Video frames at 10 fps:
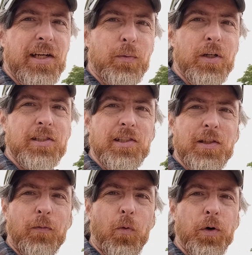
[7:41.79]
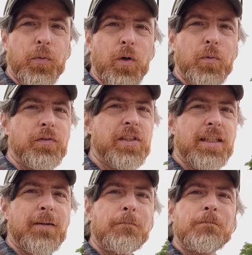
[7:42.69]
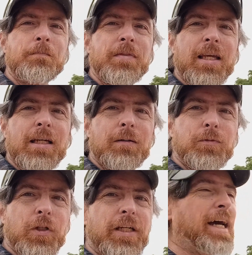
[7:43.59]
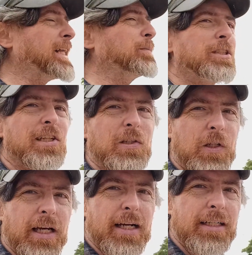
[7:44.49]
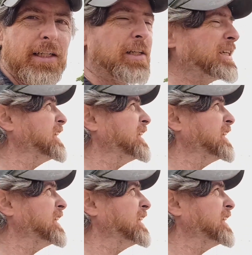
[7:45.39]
What is this, the 4th one we've seen? So yeah, let me take a look at it here.